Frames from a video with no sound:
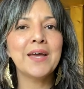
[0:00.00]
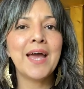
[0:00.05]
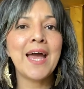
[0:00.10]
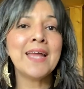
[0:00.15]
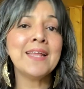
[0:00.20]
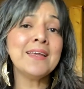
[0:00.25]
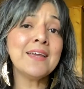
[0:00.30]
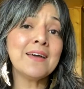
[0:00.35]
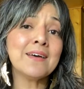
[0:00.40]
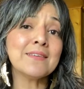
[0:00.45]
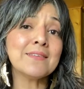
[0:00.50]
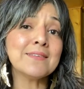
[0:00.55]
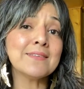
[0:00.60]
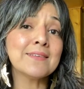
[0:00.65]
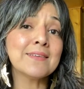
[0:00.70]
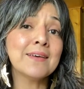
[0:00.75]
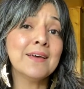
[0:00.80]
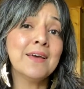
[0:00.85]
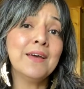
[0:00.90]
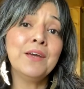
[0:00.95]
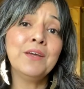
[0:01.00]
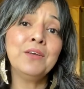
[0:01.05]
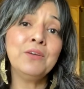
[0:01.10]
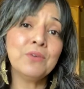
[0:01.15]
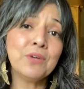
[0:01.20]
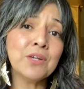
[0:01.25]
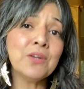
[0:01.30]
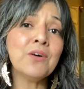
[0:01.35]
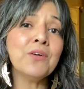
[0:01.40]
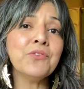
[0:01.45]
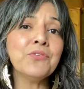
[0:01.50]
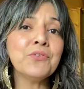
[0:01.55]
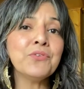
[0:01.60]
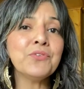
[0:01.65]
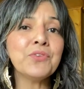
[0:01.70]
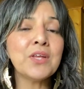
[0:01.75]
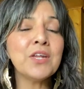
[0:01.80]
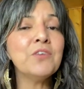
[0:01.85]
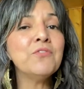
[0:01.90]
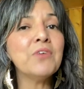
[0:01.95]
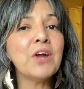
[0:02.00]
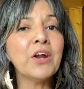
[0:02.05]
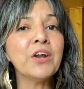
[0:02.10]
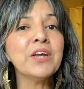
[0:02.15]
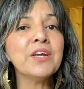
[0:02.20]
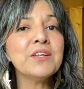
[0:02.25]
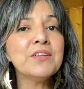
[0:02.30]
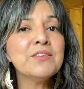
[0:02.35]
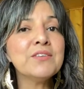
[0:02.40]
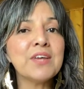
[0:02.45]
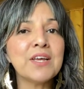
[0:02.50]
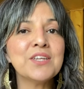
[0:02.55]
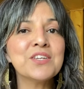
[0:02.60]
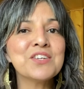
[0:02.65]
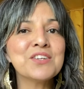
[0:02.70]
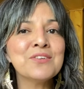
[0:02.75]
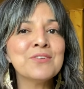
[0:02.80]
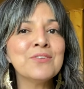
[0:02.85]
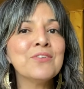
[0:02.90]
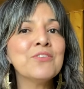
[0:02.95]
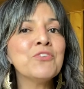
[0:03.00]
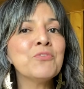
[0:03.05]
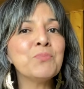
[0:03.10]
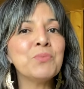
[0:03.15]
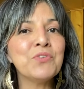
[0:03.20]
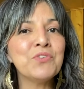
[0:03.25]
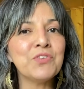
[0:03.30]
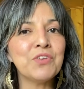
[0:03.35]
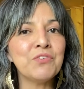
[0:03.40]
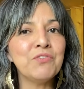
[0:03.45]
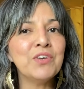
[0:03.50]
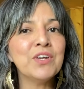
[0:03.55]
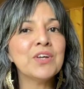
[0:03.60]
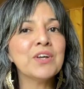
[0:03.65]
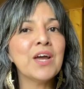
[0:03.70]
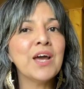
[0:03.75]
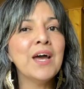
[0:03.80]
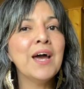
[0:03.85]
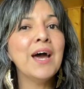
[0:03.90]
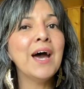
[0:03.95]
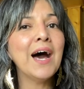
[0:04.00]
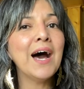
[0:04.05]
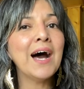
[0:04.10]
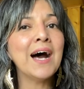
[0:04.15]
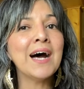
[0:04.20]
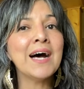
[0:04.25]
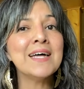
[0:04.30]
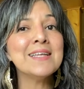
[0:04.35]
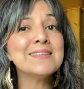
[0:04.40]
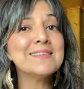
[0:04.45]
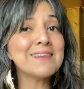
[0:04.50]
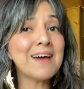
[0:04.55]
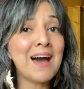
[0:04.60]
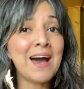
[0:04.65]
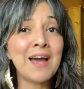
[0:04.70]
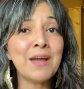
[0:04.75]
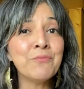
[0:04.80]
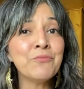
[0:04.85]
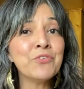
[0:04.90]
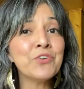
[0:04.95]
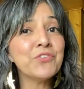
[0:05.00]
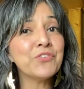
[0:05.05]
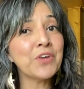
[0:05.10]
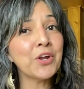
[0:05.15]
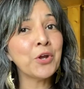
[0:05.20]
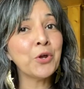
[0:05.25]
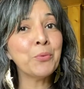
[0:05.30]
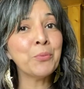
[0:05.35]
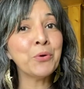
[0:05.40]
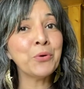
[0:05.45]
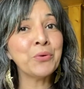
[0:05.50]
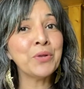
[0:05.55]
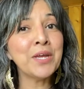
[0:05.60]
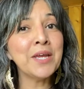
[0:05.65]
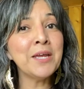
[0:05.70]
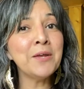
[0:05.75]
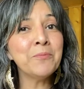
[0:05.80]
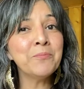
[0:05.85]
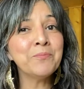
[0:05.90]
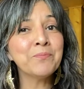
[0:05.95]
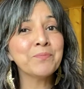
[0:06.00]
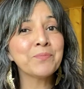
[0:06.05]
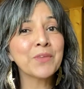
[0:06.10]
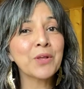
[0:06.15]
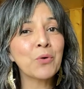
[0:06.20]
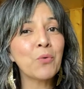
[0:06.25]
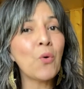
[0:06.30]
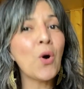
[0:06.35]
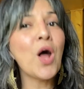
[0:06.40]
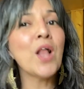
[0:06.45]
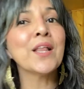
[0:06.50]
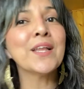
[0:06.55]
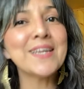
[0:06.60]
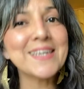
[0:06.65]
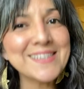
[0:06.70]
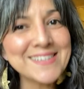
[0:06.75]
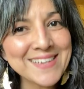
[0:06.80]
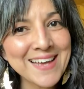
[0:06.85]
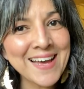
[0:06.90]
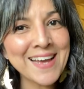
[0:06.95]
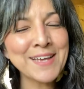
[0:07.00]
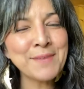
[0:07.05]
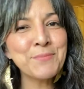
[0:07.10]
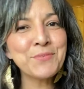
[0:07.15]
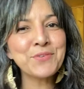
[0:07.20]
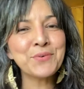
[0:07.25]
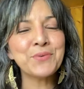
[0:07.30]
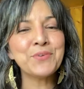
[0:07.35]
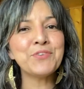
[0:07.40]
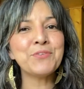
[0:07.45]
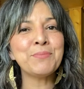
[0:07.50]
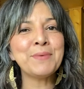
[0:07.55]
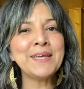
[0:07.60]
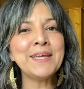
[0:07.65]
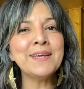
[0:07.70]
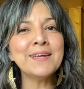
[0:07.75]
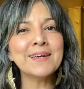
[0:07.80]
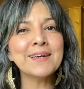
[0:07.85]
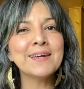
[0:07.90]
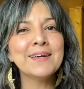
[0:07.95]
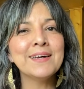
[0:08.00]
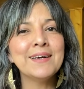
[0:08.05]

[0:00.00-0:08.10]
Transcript: And yes, you can also set a very intentional and specific uh, time for ceremony, quality time, so to speak.